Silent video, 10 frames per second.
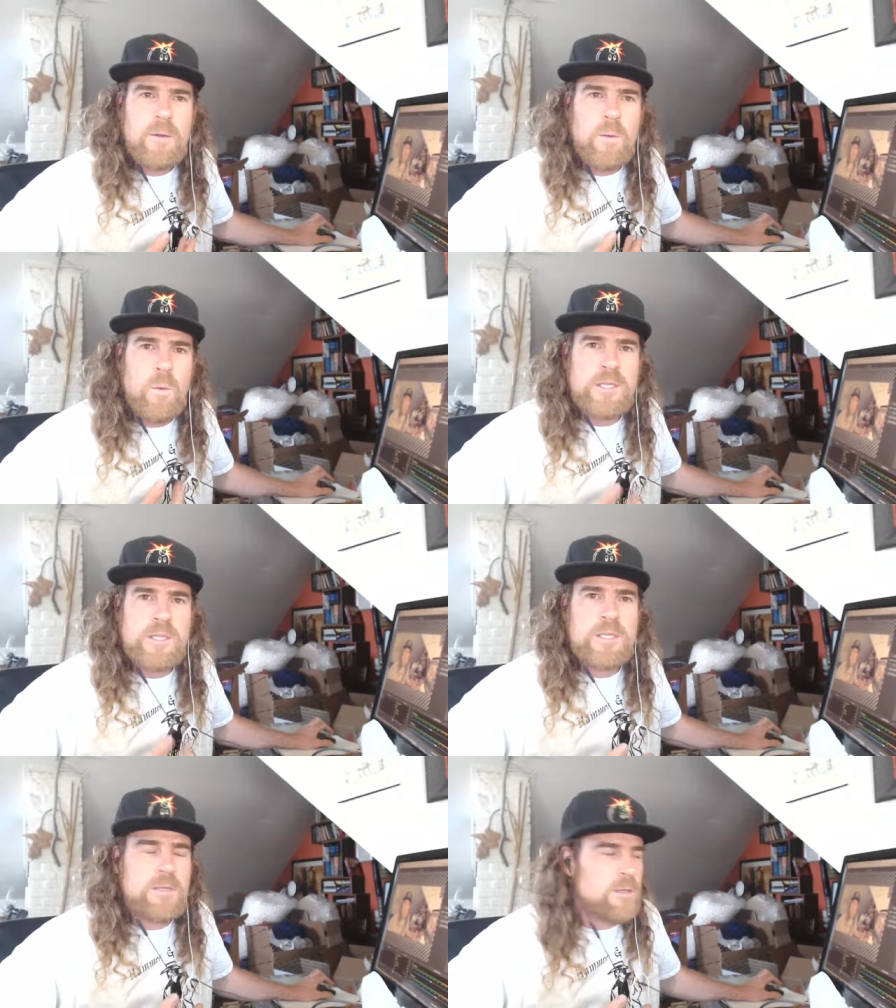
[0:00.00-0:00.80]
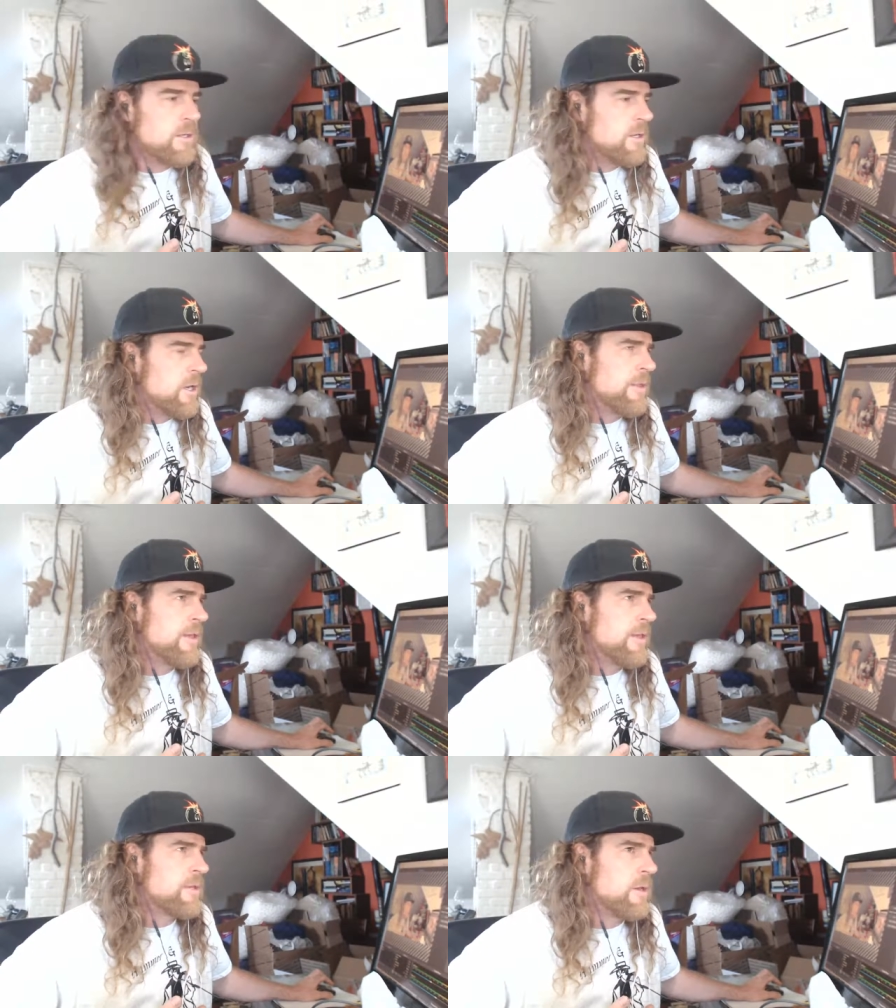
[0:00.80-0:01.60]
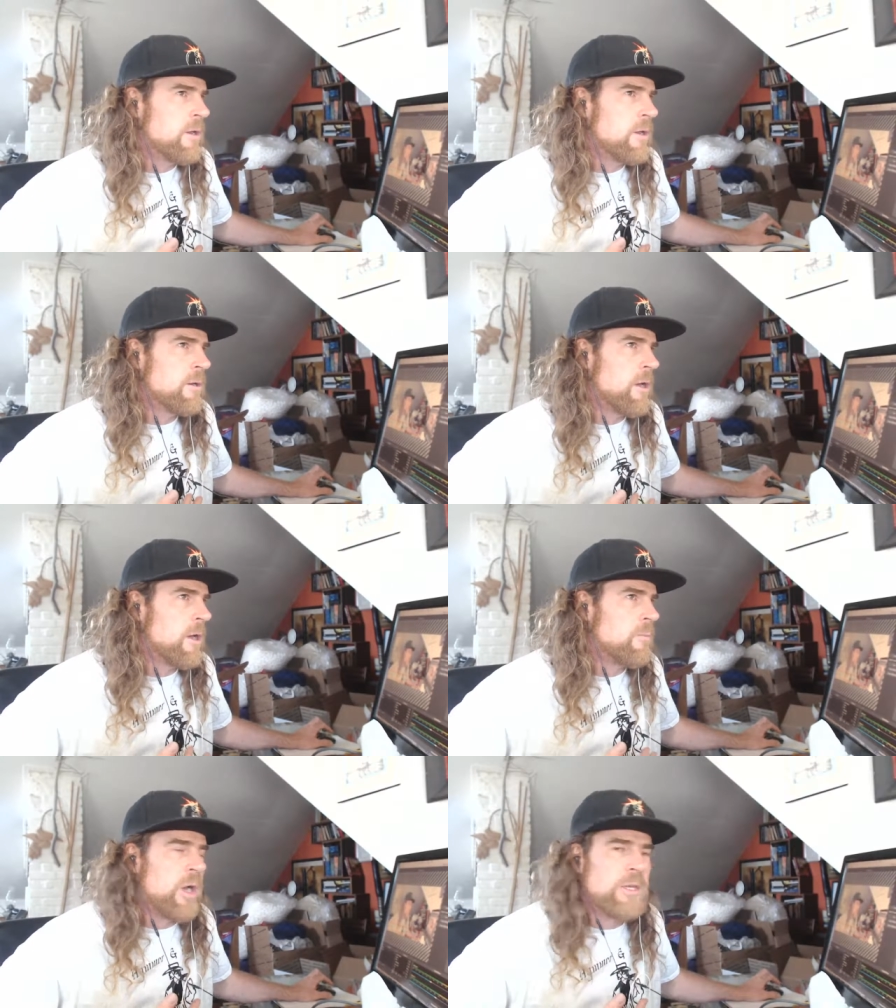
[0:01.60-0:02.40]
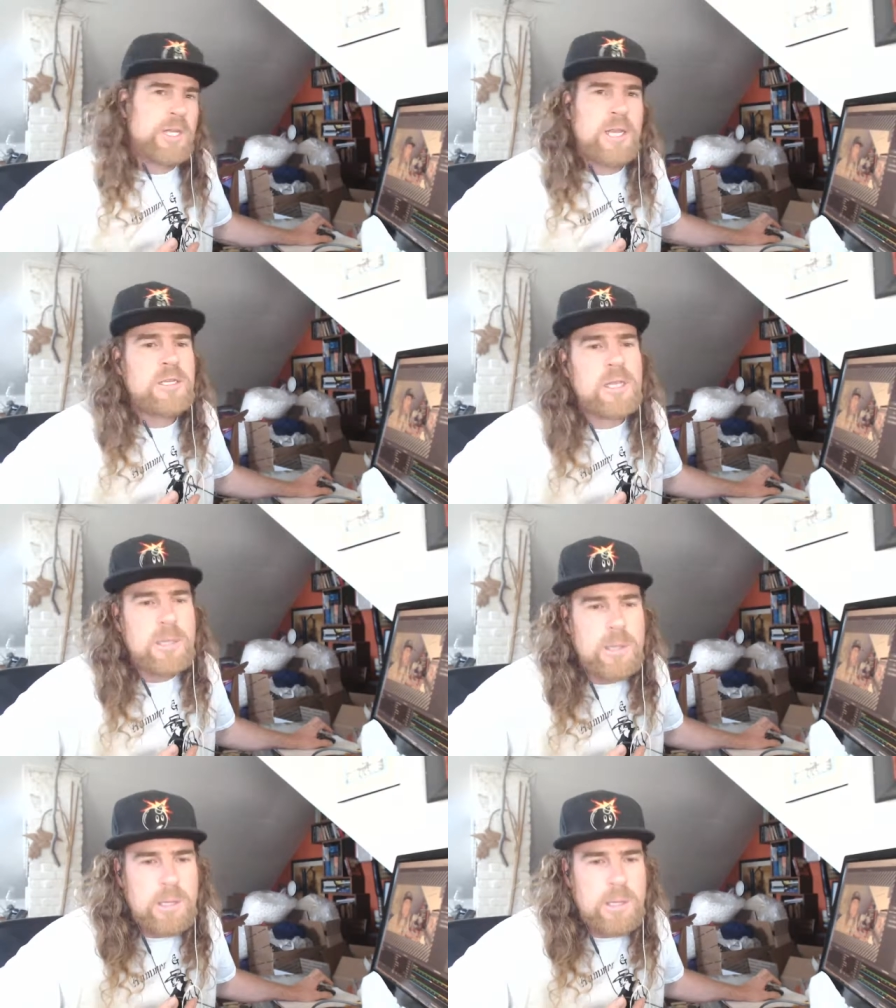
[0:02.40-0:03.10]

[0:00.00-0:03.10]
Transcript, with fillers: Once, you know, I think I started on, on March eighteenth.